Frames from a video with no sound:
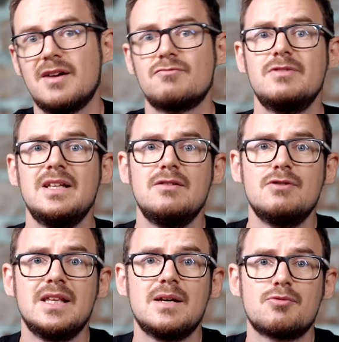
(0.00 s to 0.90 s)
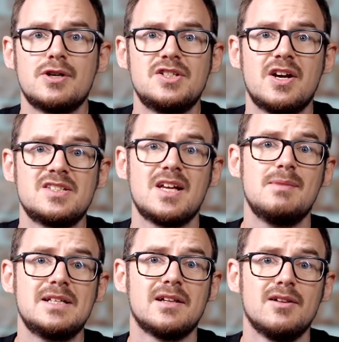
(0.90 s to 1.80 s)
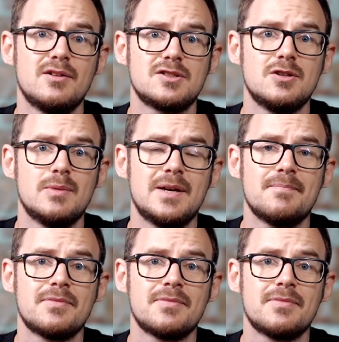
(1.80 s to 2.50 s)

I really appreciate it. It means a lot to me.